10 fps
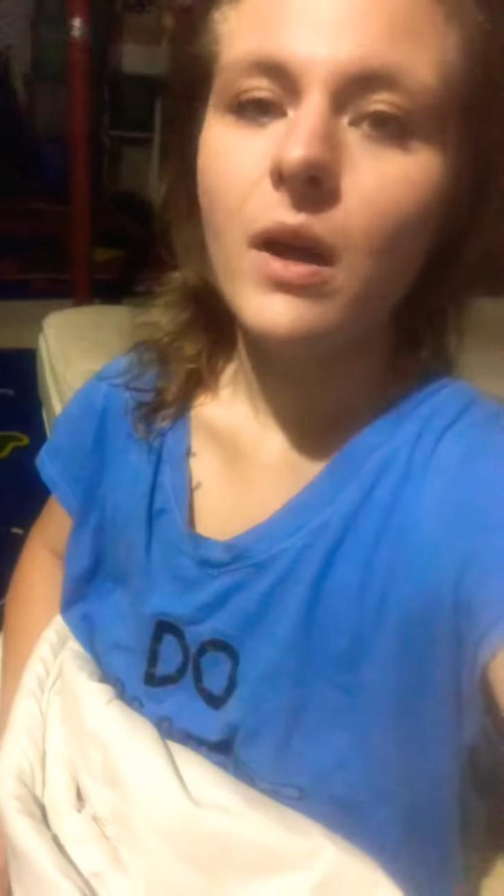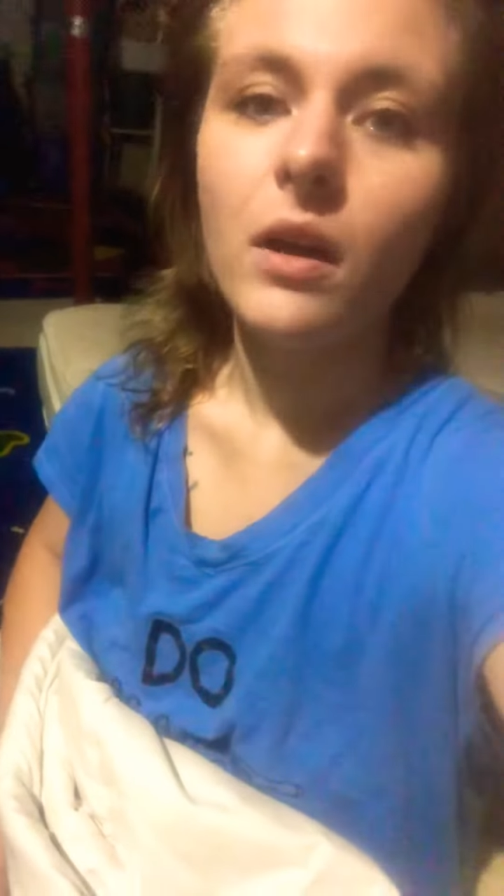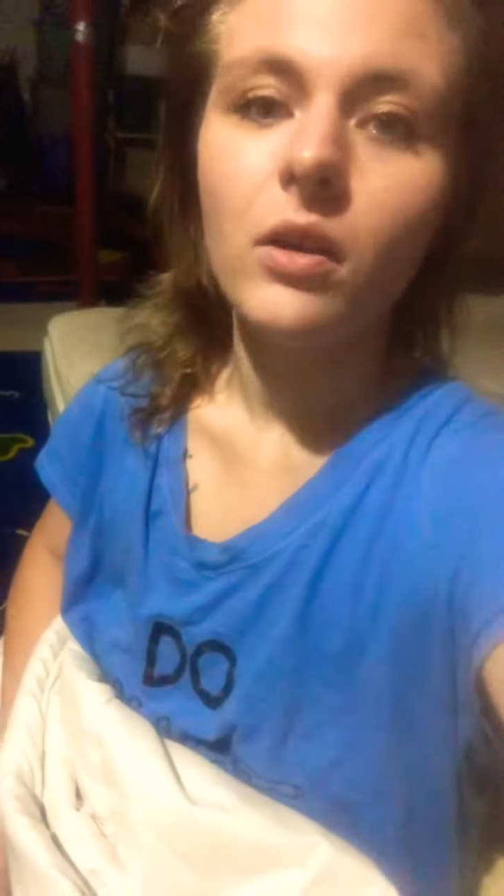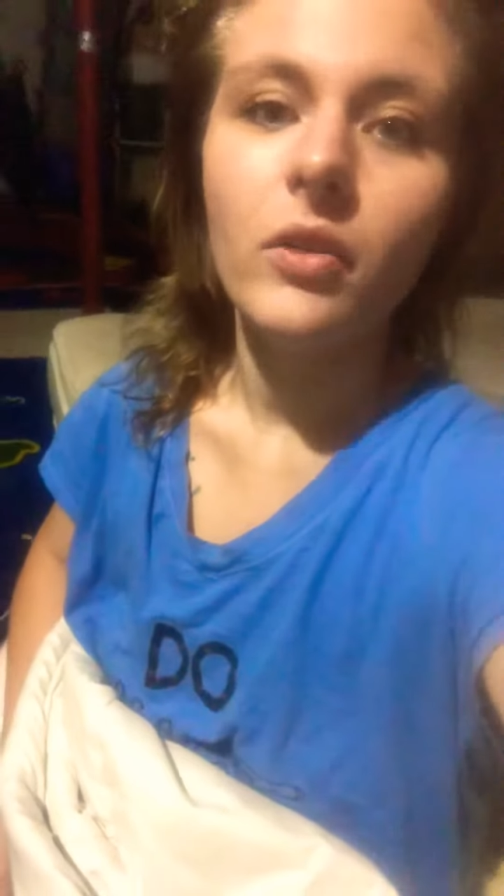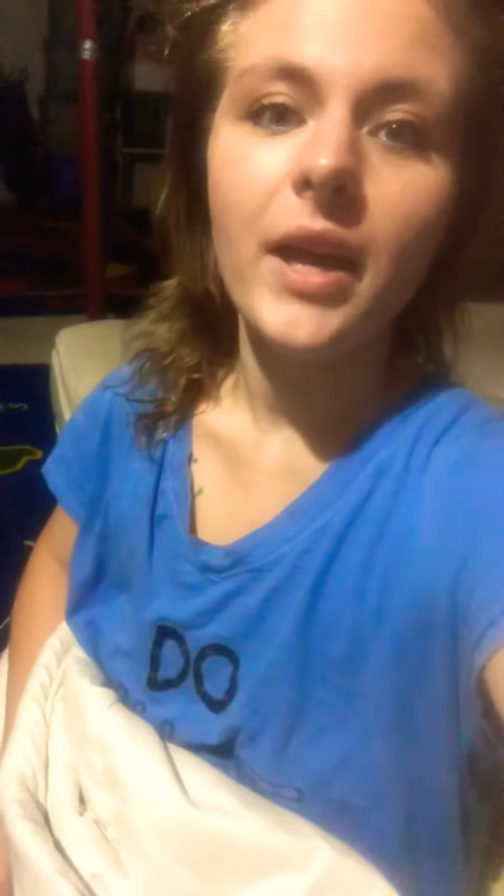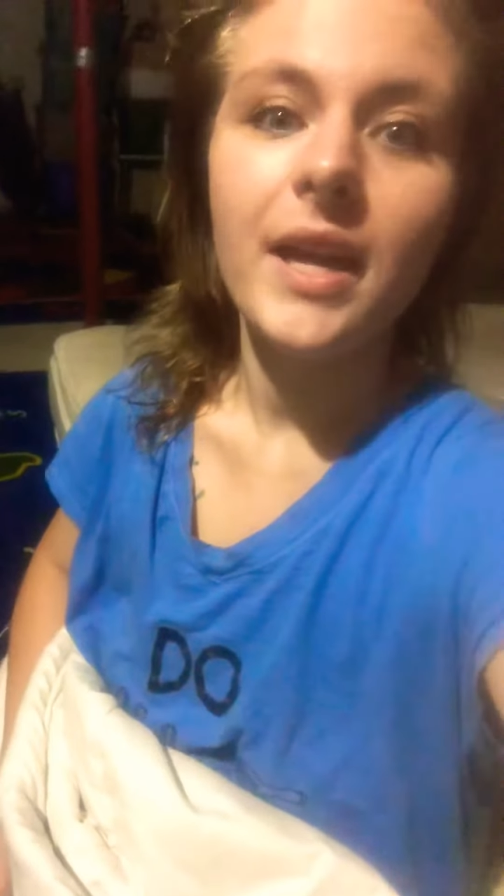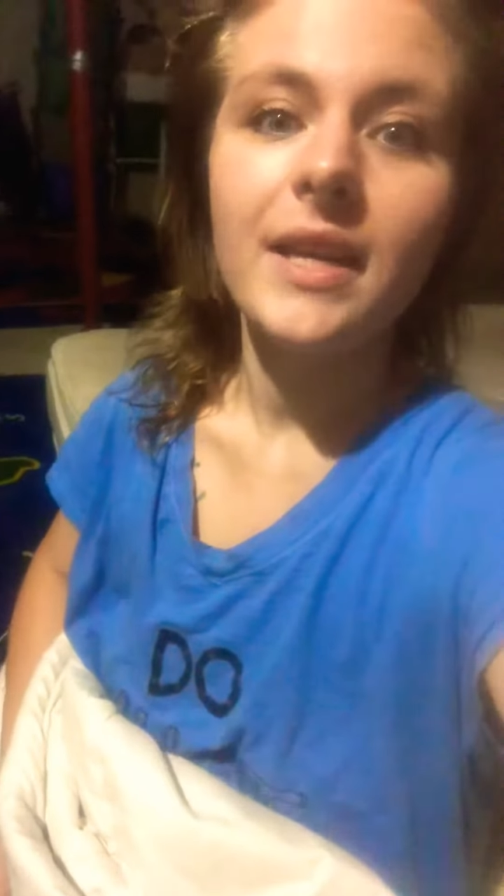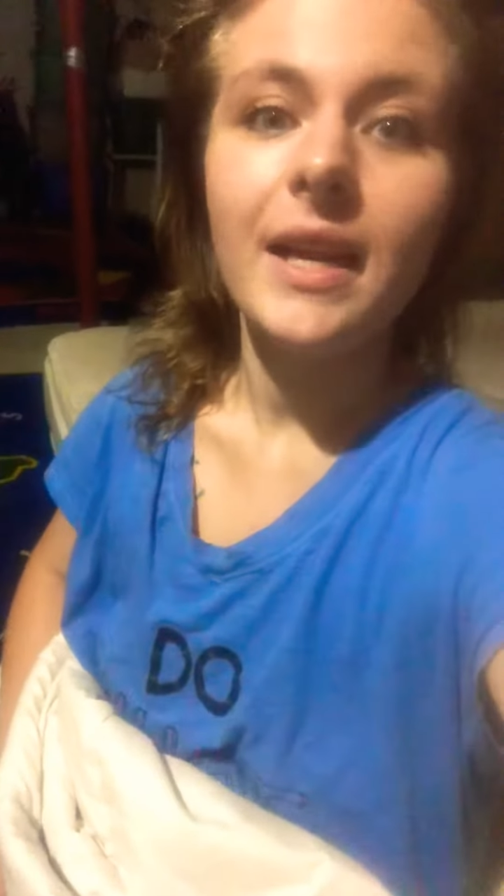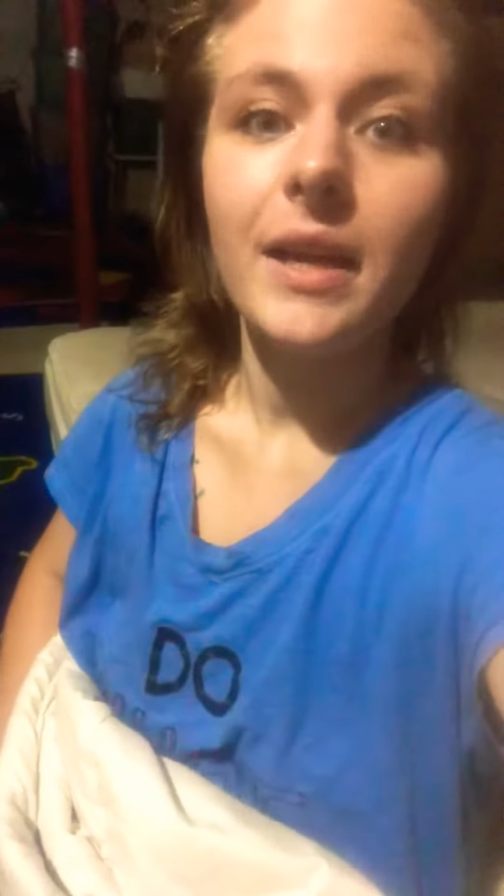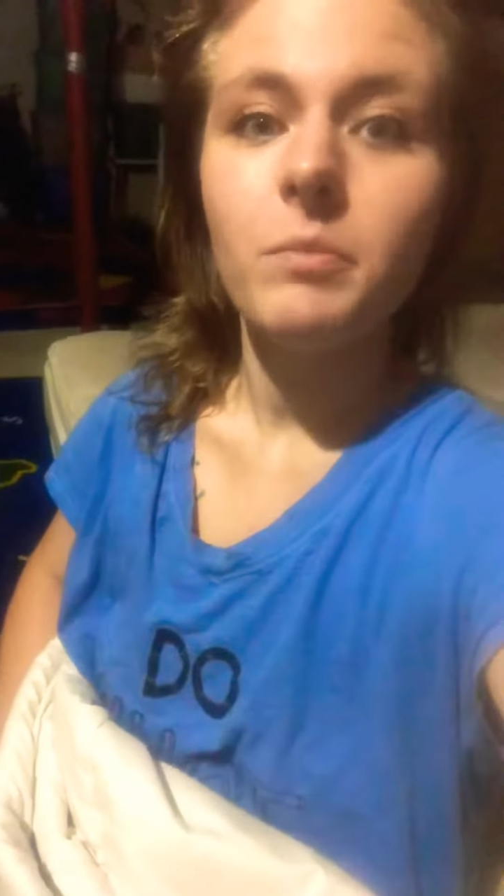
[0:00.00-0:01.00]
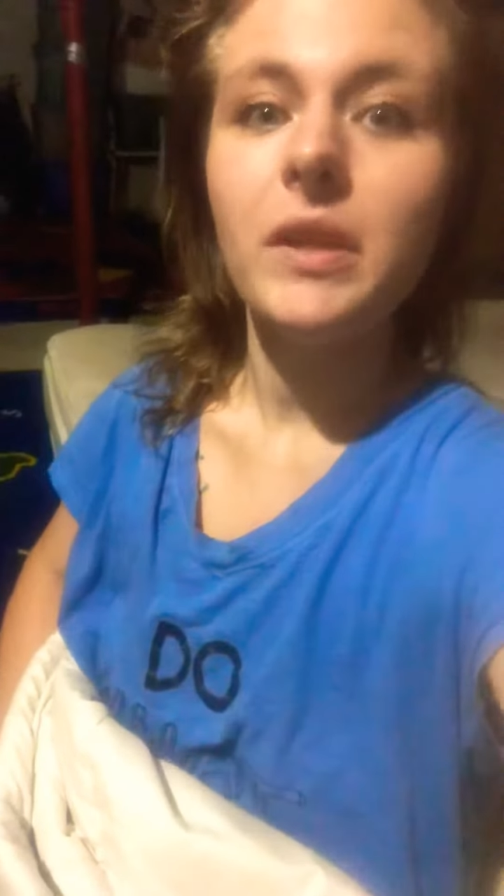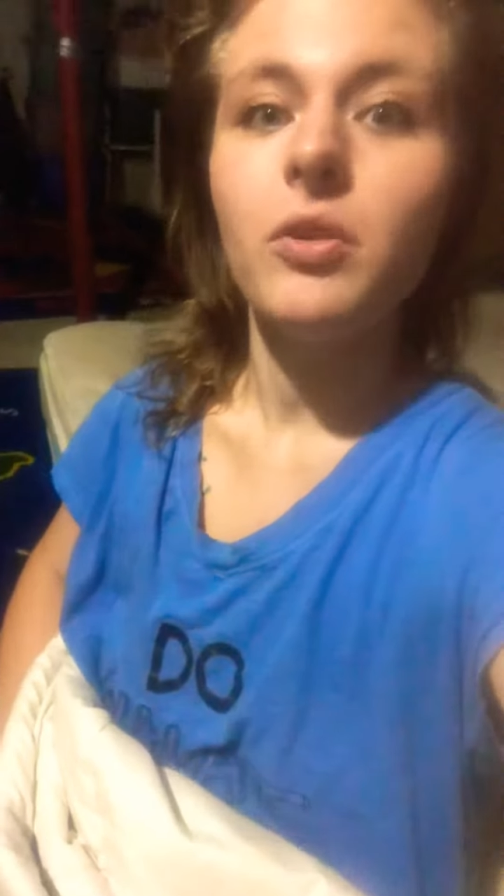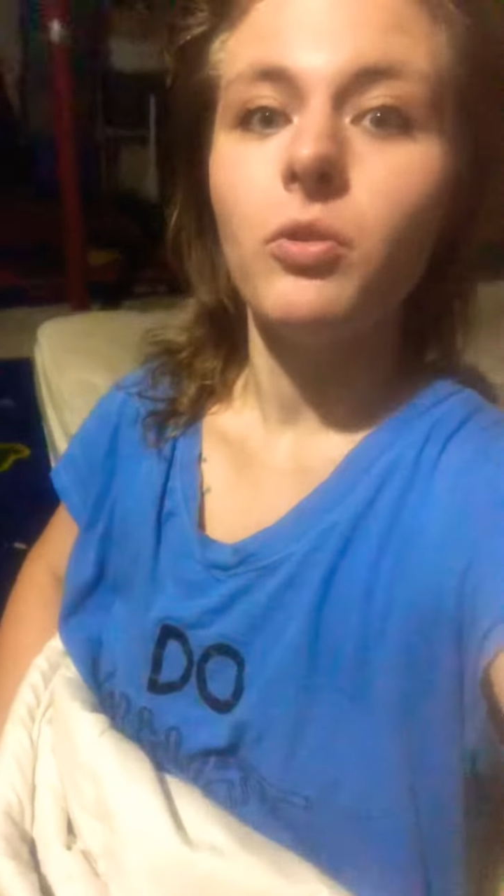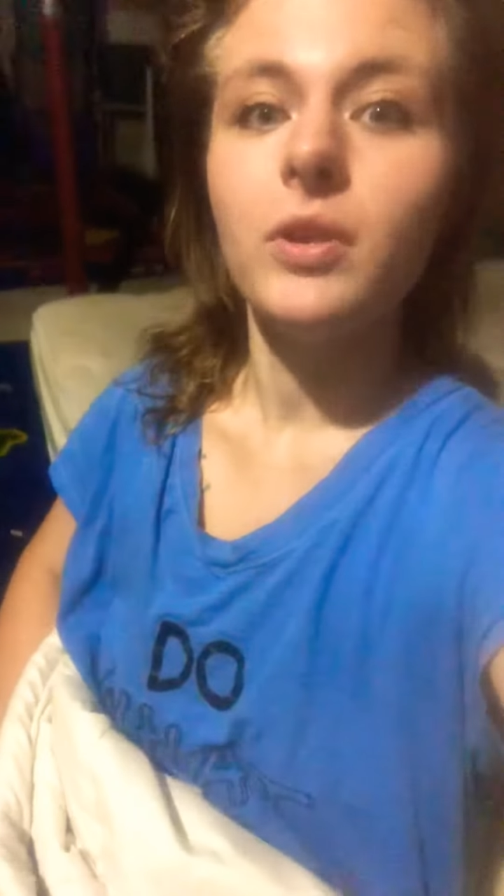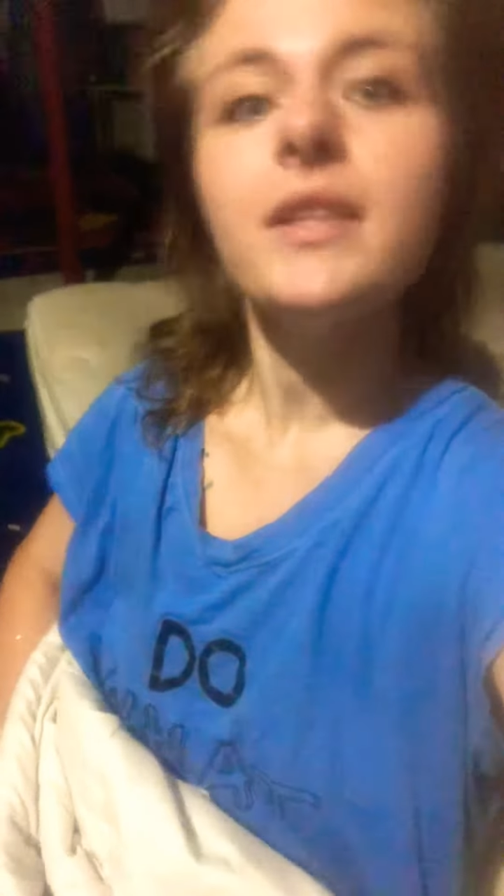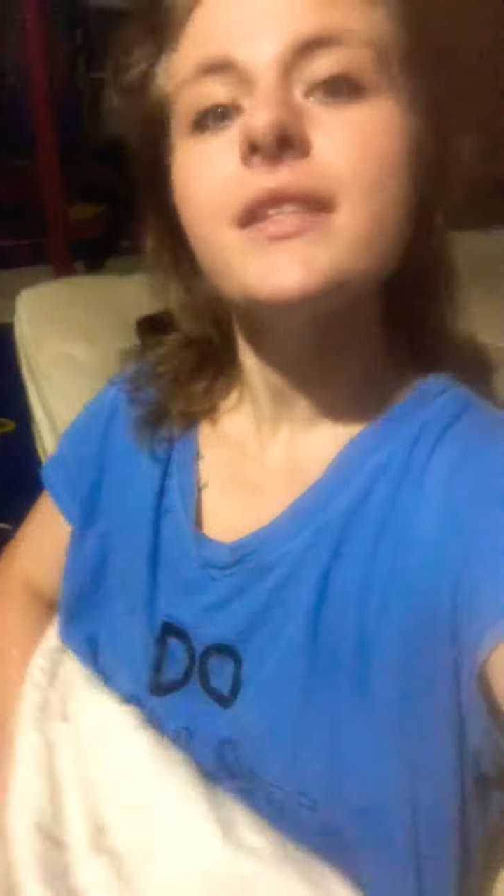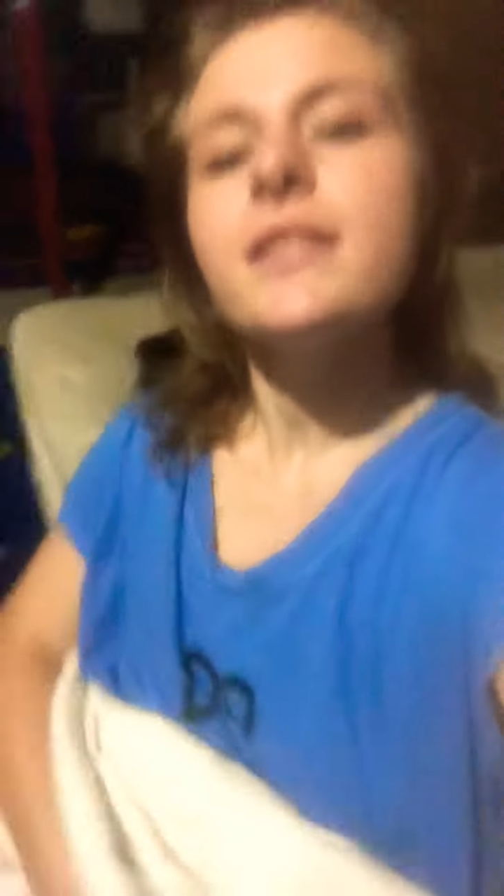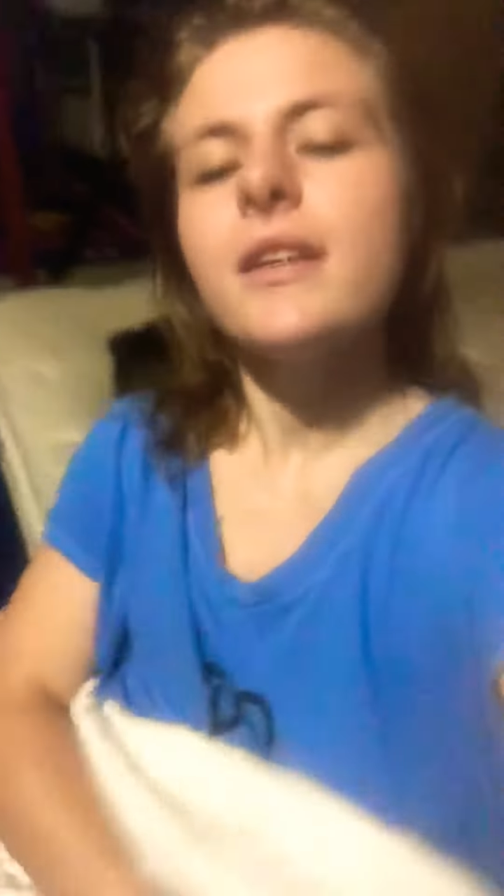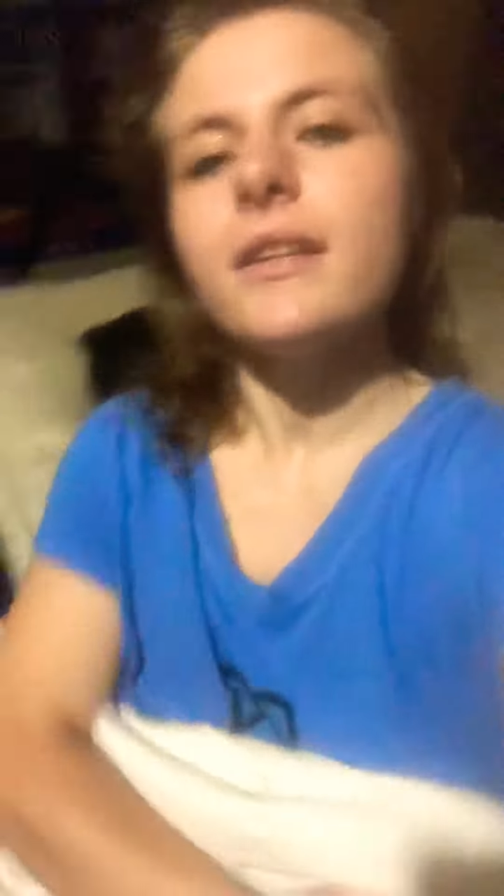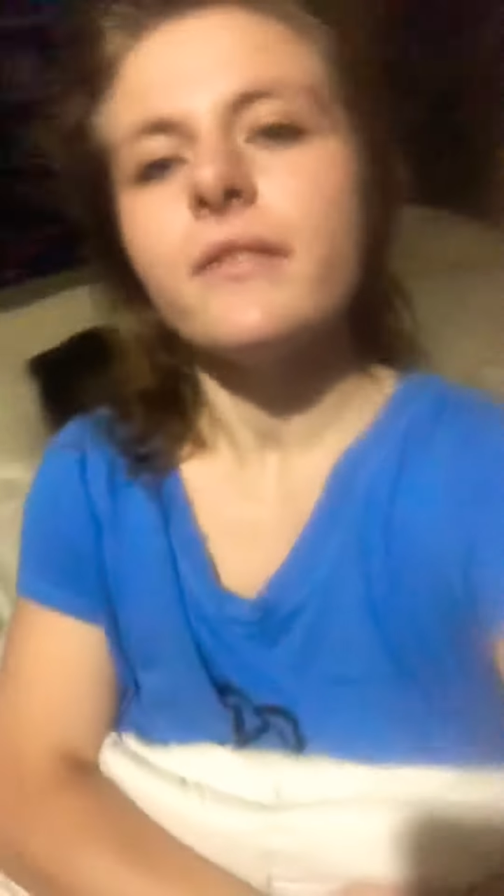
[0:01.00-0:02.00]
and I am the
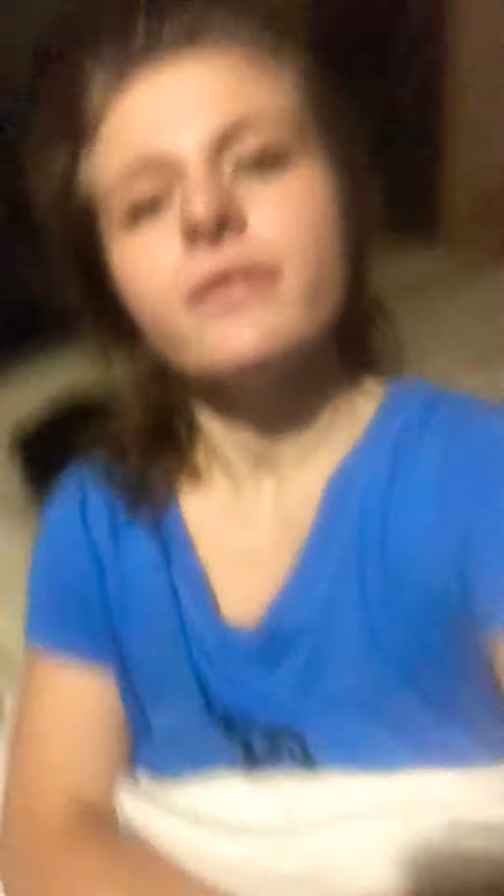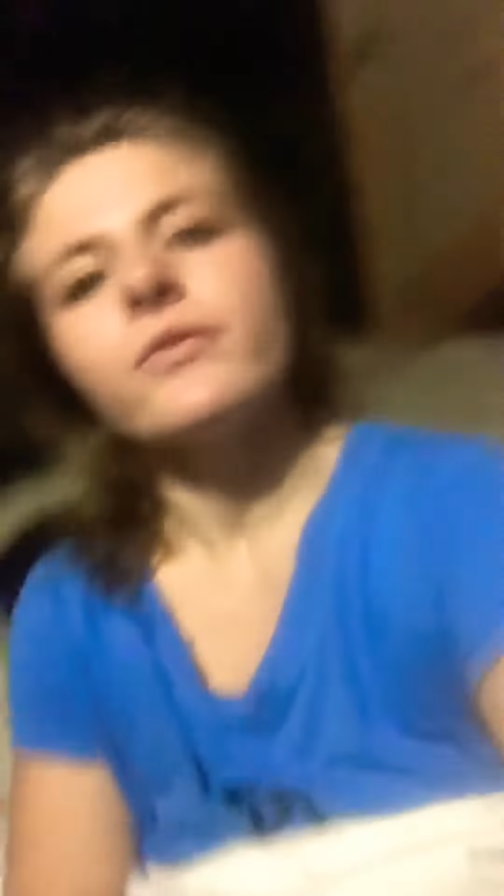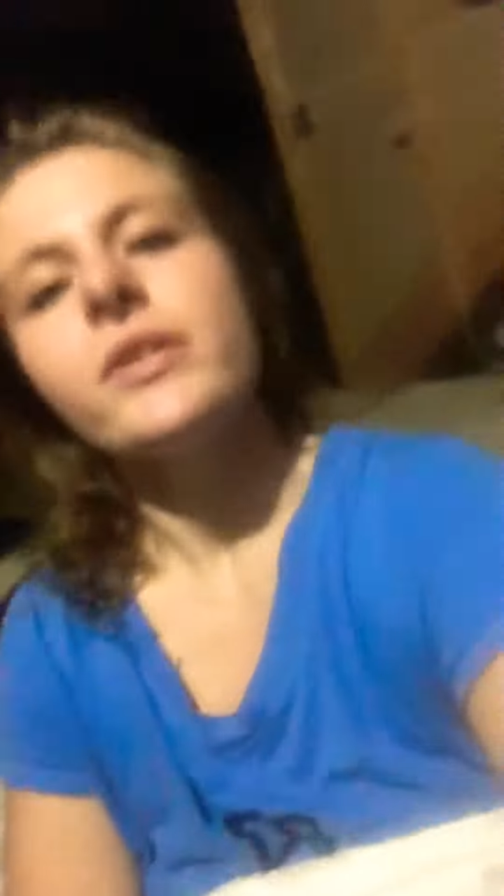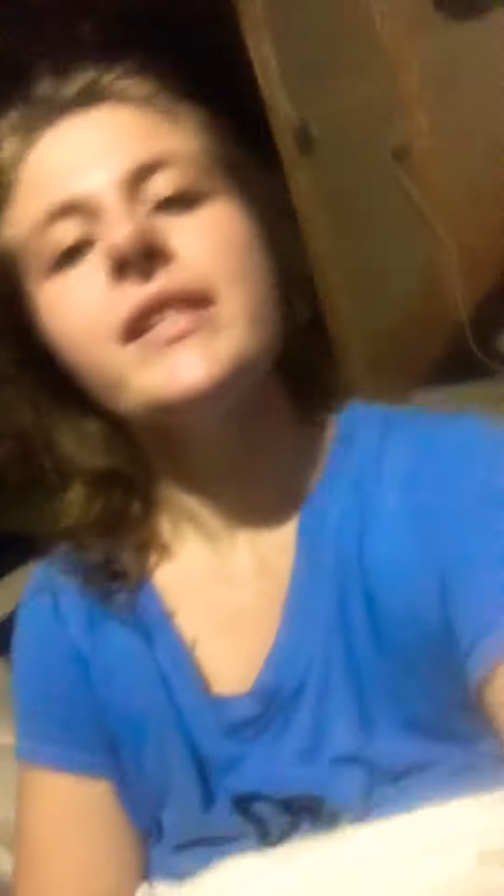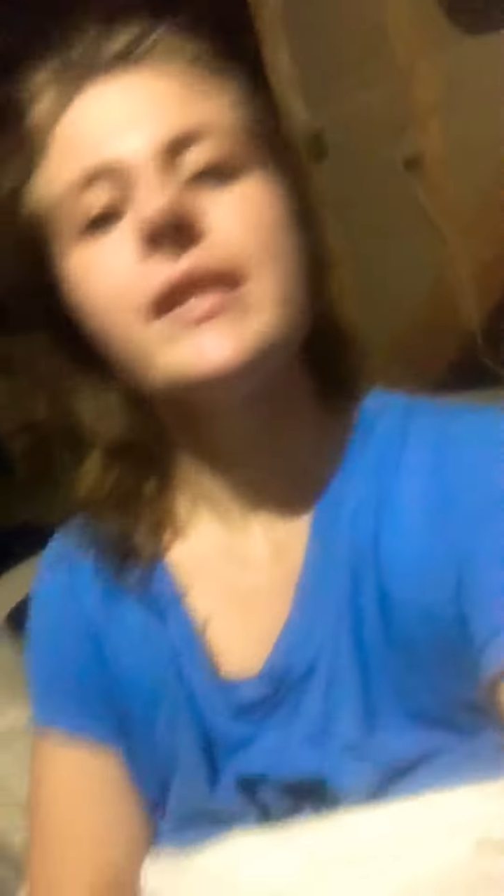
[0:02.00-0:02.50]
oldest of 3